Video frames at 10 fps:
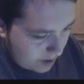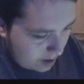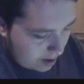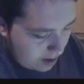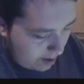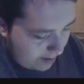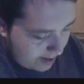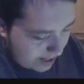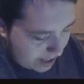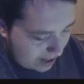
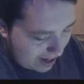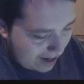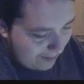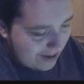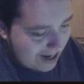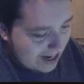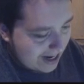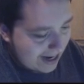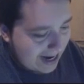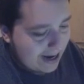Nice. I love that
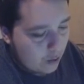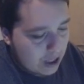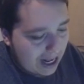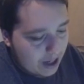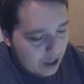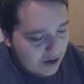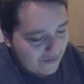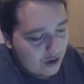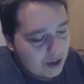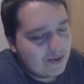little skeleton just
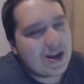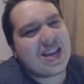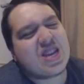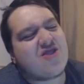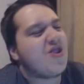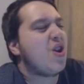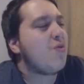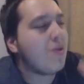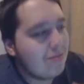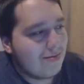throws my blank. Screw
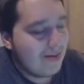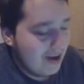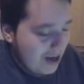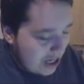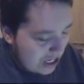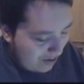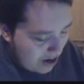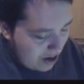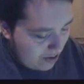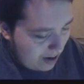you.
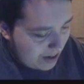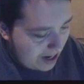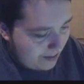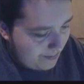Screw you. I'm done.